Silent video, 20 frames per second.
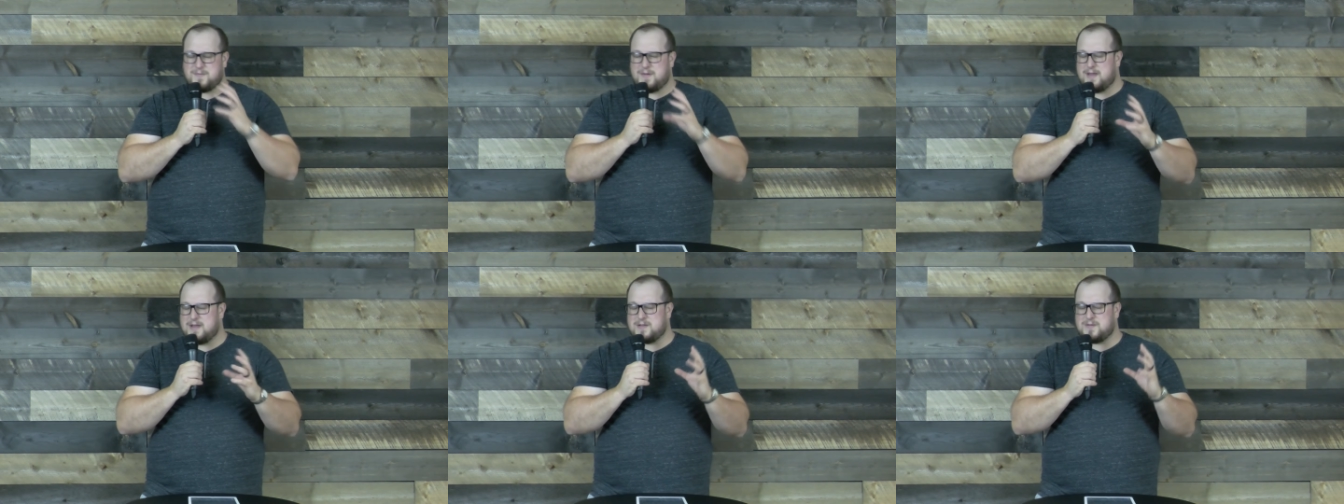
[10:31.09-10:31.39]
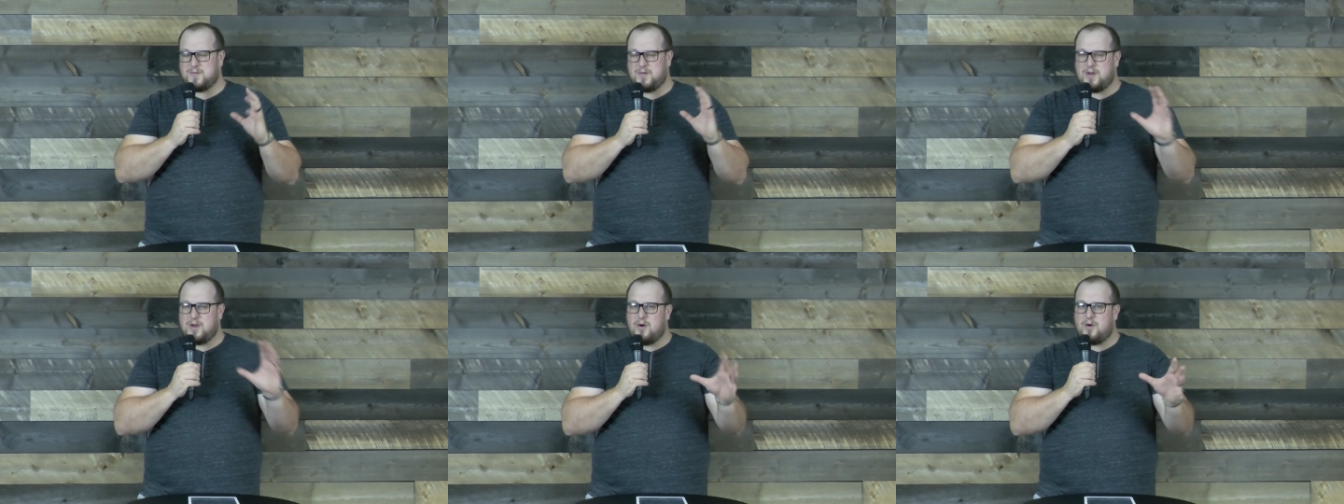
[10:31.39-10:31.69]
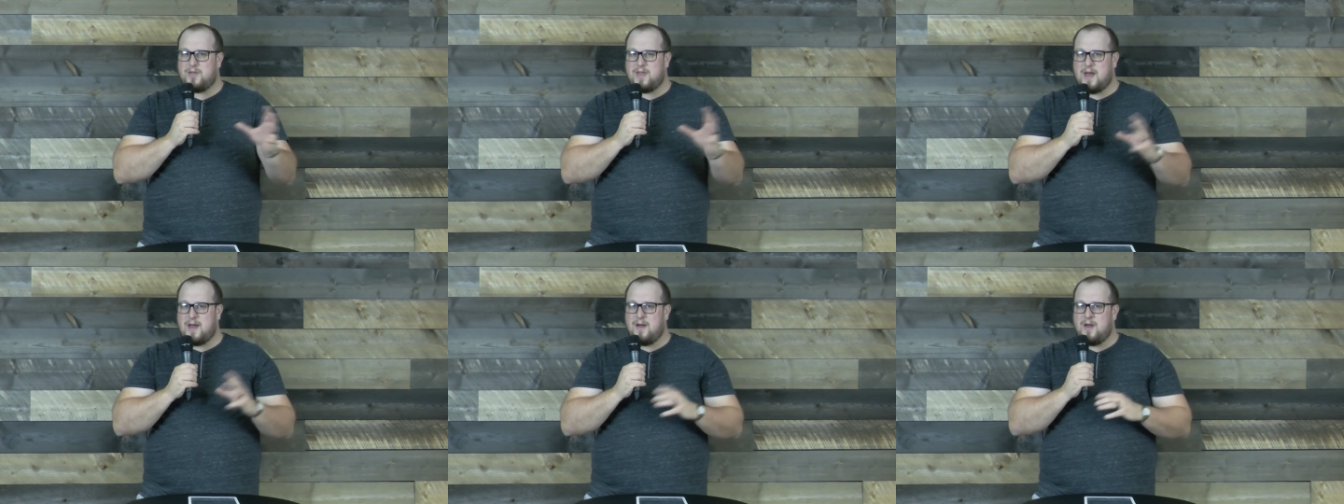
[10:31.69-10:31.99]
because we
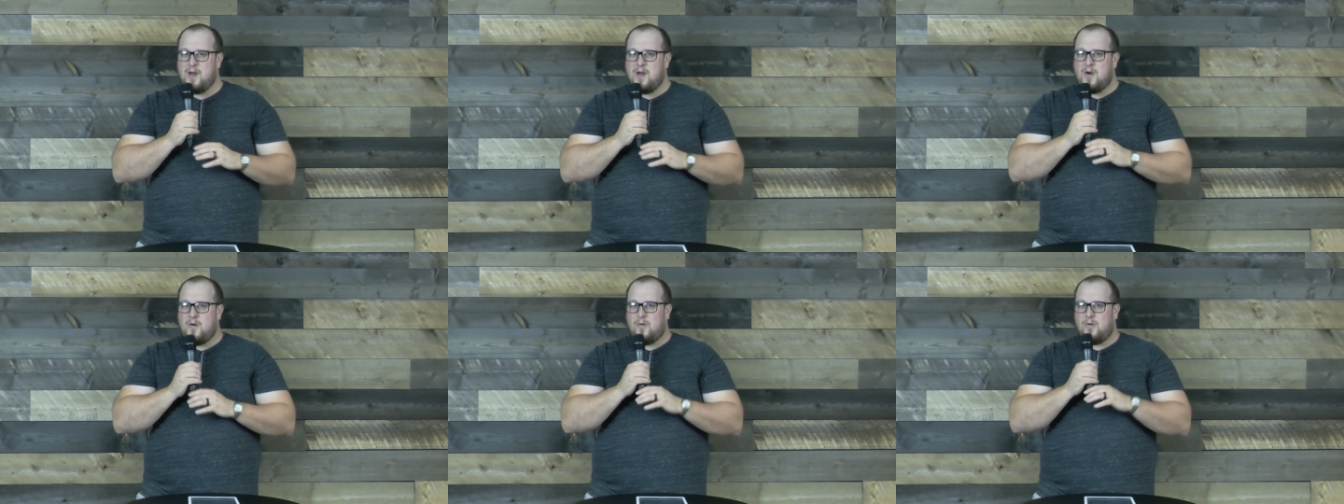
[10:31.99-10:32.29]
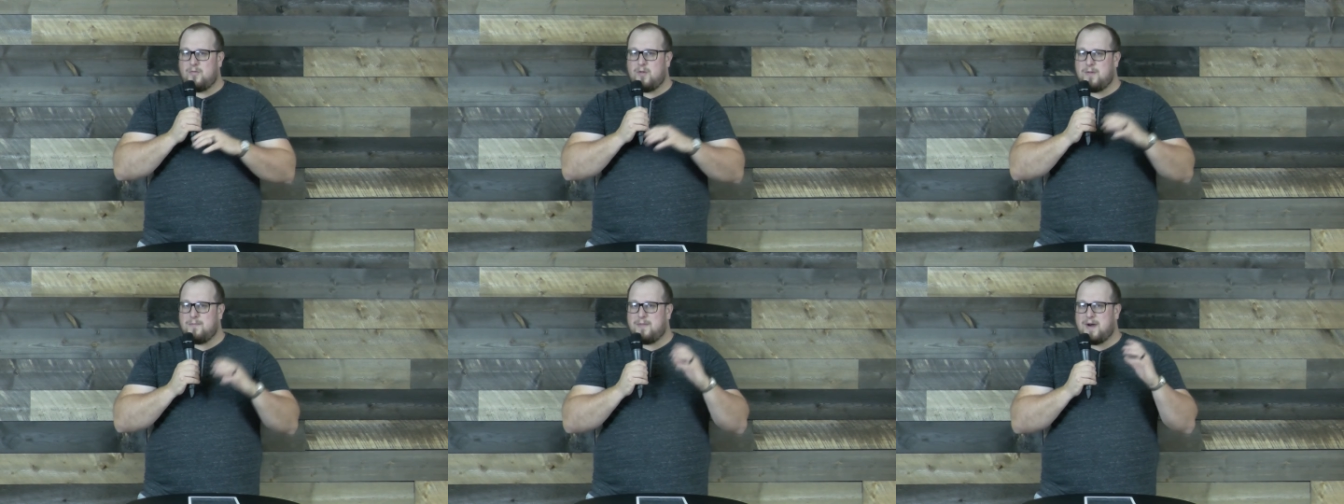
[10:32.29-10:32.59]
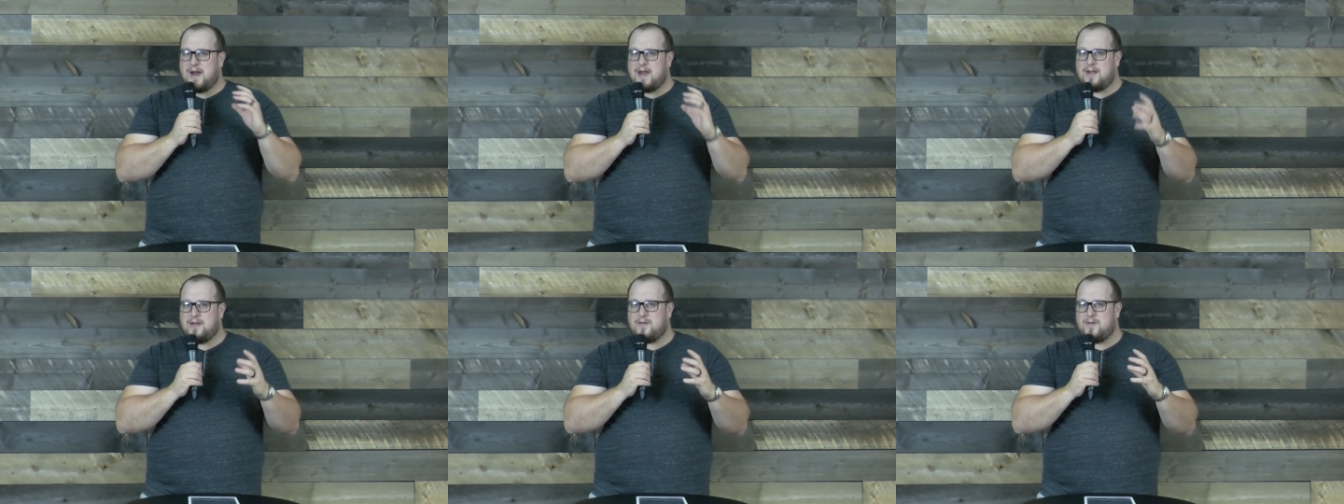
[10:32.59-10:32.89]
know that when we
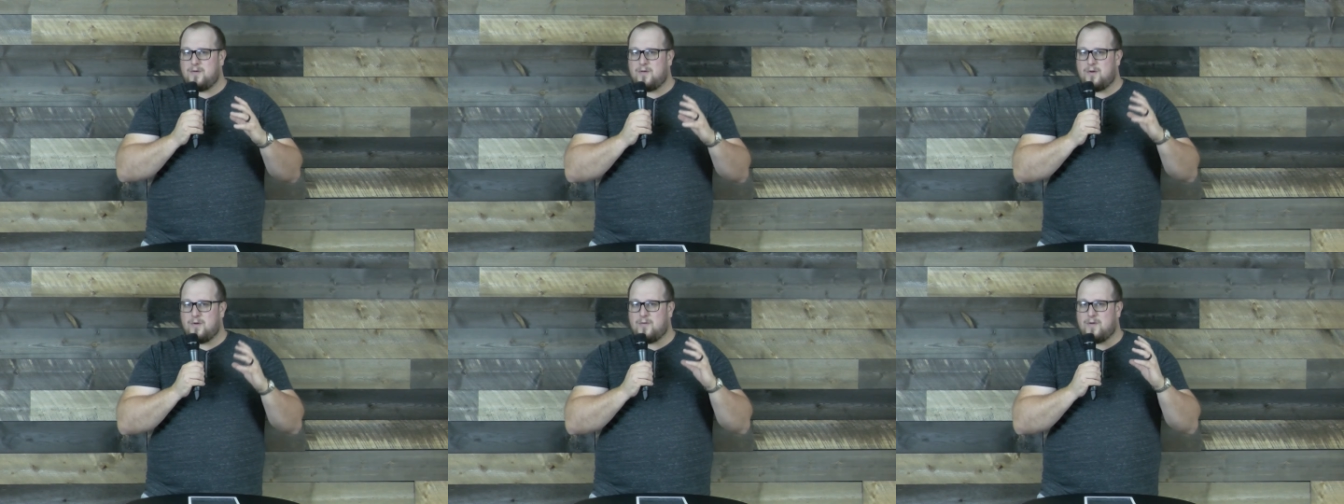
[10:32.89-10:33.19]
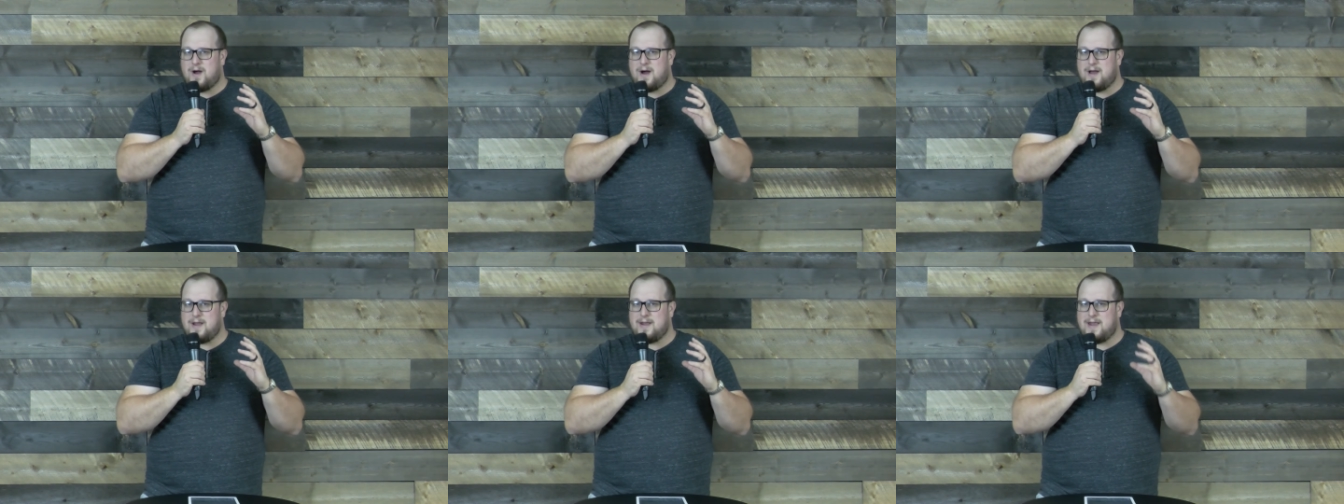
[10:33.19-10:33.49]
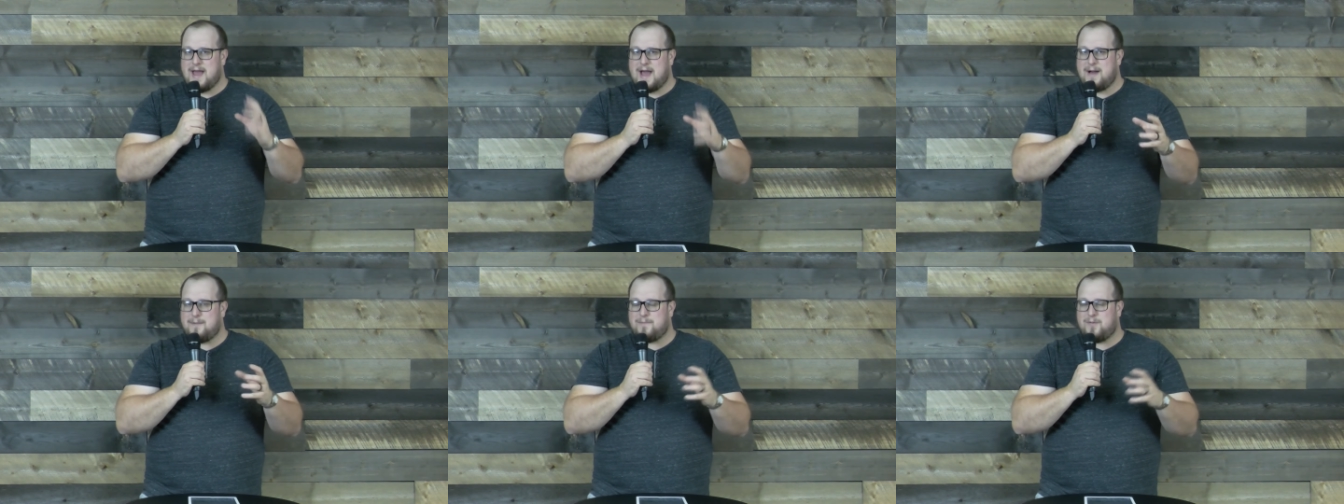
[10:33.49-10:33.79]
bite into a rotten
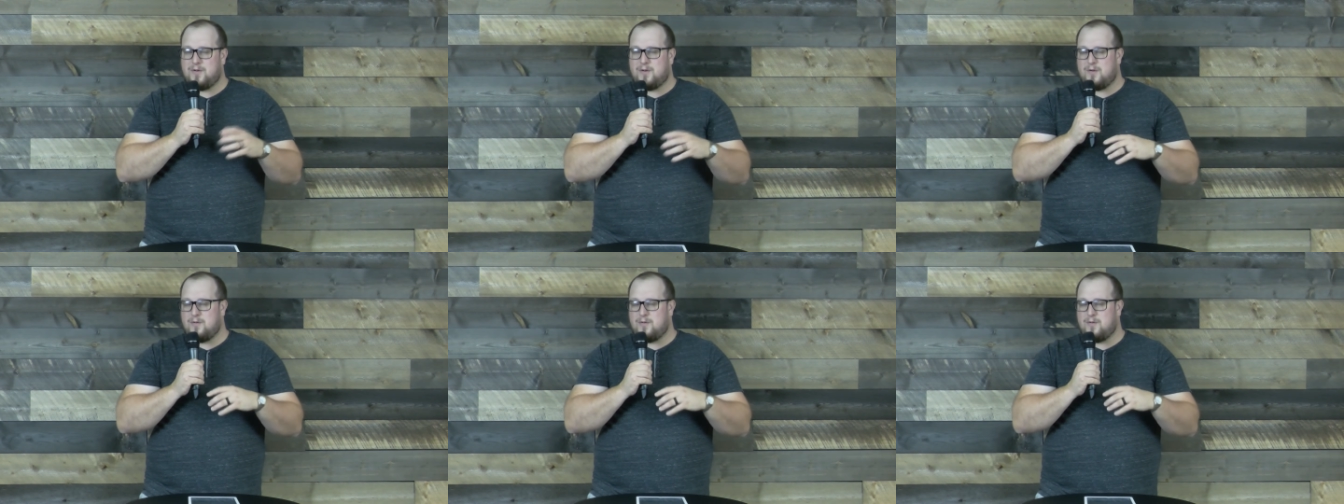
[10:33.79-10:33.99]
apple,